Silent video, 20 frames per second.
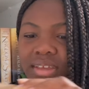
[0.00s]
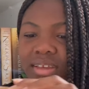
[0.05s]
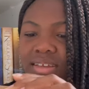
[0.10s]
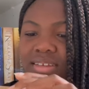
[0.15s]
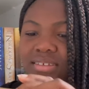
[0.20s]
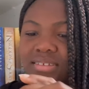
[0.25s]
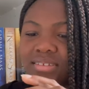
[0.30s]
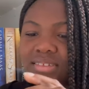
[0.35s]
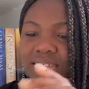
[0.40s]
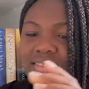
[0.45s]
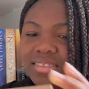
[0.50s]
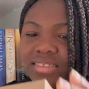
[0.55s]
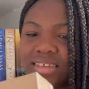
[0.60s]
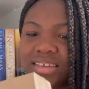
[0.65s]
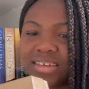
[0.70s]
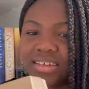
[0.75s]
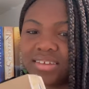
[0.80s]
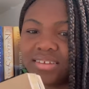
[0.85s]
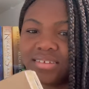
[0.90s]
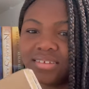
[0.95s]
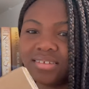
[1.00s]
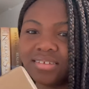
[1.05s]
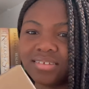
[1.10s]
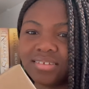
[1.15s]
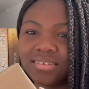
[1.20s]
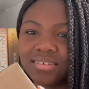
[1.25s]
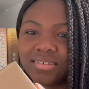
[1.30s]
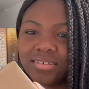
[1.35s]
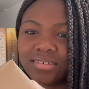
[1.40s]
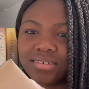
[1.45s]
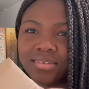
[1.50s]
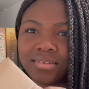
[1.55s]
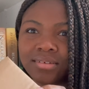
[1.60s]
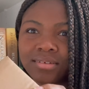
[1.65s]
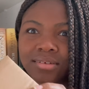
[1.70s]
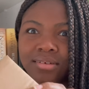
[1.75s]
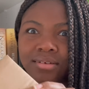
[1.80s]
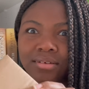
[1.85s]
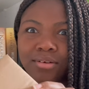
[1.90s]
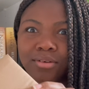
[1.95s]
is this?
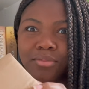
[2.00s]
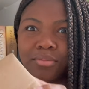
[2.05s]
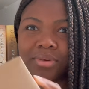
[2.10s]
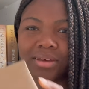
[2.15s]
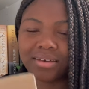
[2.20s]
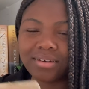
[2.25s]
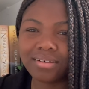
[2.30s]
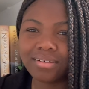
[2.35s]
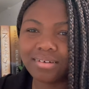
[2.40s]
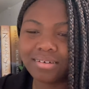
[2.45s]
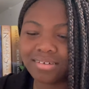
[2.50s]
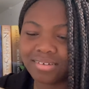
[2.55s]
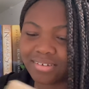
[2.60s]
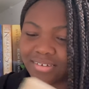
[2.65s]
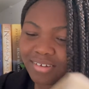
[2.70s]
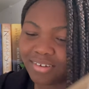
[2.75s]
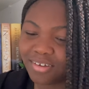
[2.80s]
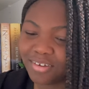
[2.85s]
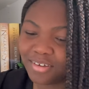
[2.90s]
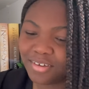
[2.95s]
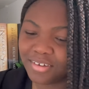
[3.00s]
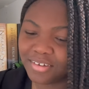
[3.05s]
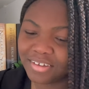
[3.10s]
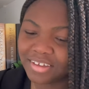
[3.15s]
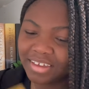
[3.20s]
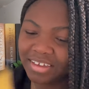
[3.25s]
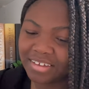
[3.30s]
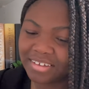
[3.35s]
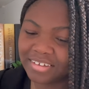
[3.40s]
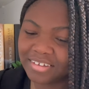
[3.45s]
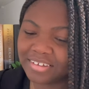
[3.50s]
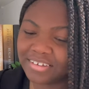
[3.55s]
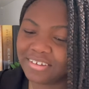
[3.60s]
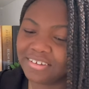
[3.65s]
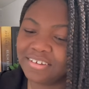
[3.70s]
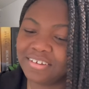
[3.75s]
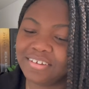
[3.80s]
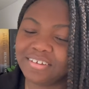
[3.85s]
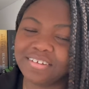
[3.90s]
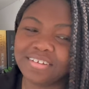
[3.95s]
Oh my god. Okay,
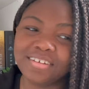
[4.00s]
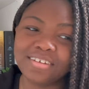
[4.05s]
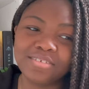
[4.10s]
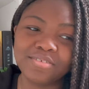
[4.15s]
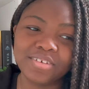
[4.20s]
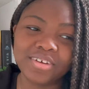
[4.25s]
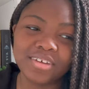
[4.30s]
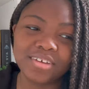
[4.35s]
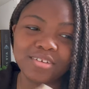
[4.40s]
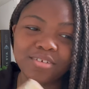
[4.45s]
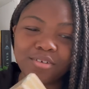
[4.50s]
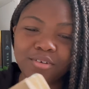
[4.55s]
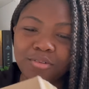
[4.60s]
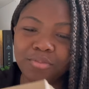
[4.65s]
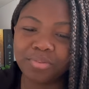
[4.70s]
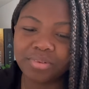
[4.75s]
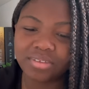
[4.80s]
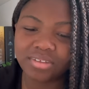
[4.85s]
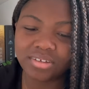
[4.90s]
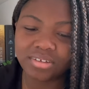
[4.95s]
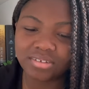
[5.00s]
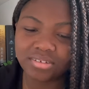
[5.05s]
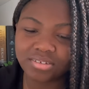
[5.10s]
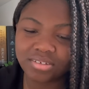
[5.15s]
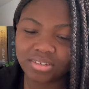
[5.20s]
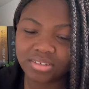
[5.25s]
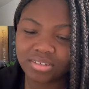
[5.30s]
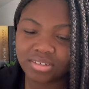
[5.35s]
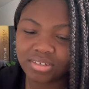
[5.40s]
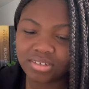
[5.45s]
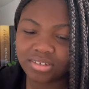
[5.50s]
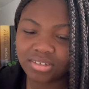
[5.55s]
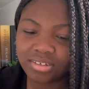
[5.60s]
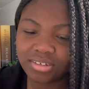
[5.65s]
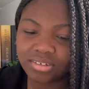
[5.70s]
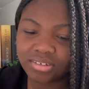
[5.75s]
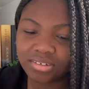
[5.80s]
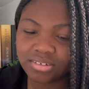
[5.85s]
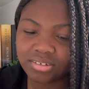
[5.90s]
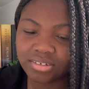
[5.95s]
if I can open this, I need like
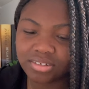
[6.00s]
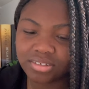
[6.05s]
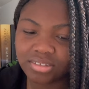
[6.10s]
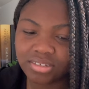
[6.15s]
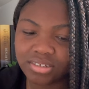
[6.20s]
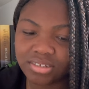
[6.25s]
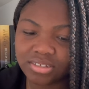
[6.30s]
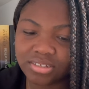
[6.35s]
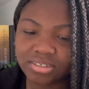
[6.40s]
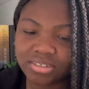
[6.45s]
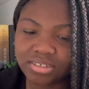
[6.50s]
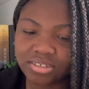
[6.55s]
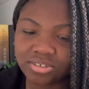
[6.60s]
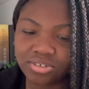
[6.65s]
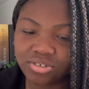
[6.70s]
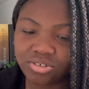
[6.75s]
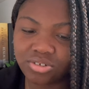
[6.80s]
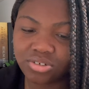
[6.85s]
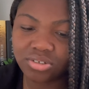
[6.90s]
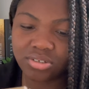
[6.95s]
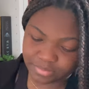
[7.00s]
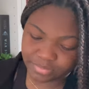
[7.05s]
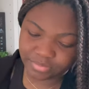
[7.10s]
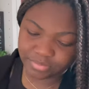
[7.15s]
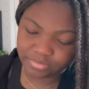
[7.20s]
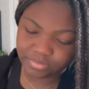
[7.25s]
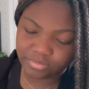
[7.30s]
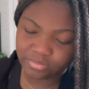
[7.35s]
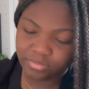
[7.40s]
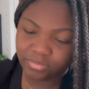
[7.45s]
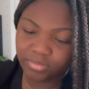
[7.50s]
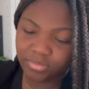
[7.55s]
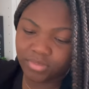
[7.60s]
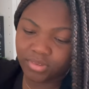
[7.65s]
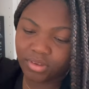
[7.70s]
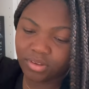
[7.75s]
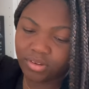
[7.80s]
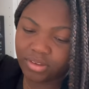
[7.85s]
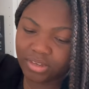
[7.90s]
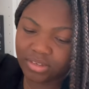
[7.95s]
a I think a scissors.
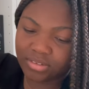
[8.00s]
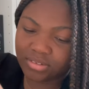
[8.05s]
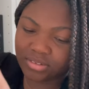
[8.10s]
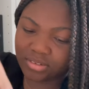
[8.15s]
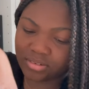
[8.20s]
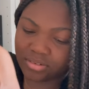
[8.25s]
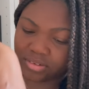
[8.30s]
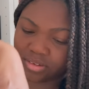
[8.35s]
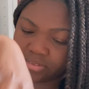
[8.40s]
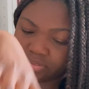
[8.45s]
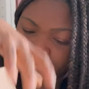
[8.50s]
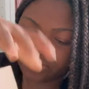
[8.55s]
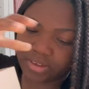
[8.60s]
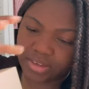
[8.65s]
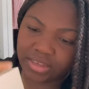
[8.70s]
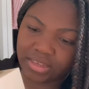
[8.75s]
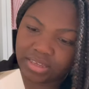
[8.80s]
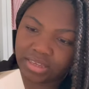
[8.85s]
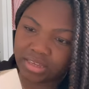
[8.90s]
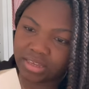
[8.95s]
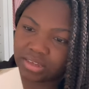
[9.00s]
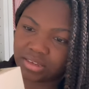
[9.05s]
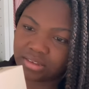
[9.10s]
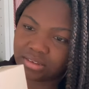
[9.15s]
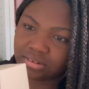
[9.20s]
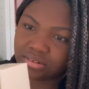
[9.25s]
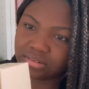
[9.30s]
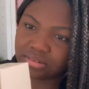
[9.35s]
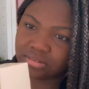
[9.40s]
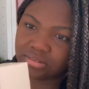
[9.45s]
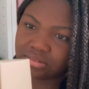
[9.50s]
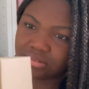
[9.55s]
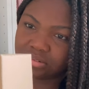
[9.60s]
Okay, so if I can